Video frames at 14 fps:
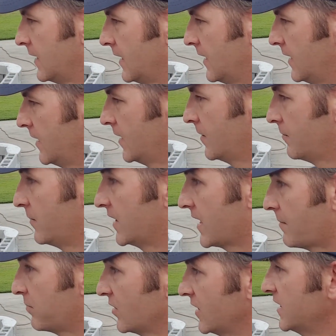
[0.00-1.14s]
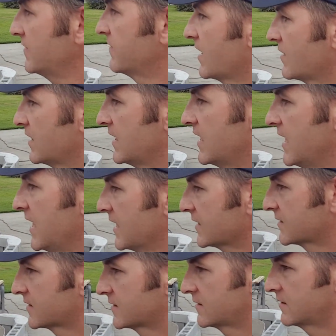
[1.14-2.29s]
But I believe our
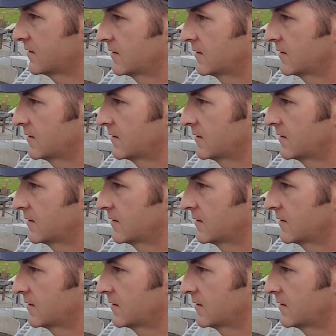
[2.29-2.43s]
next